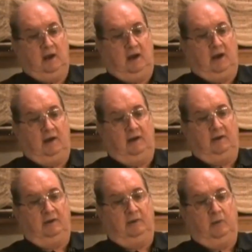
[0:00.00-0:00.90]

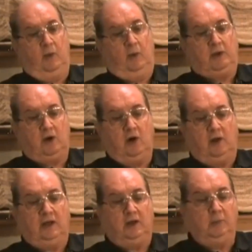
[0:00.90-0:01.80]
What we
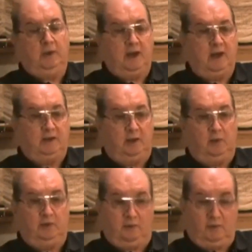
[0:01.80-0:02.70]
call Illuminati
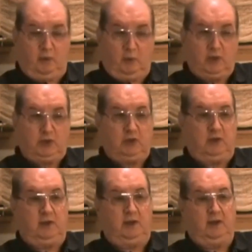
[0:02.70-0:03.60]
was
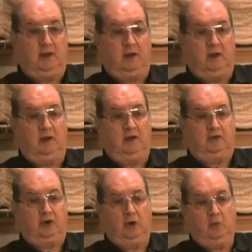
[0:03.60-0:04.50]
originally
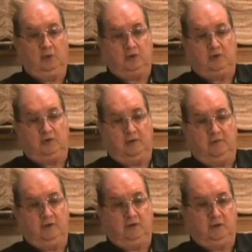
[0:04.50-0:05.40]
a term which is
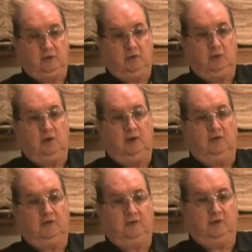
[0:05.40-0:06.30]
given to
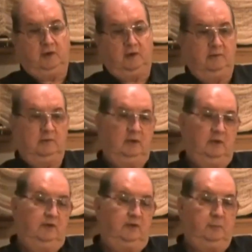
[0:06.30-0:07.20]
us
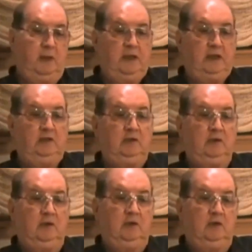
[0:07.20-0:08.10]
in
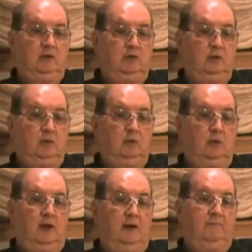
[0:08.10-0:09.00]
Spain
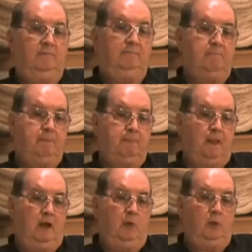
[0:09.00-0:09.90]
to
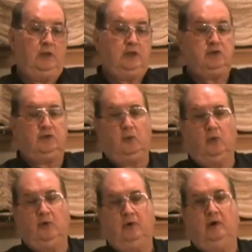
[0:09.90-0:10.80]
a religious
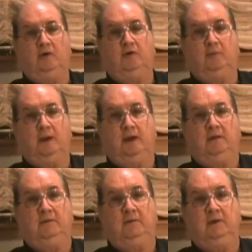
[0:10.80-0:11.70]
order in
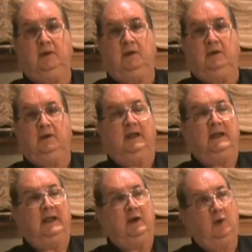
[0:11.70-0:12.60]
Spain
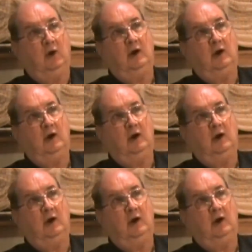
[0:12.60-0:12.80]
that later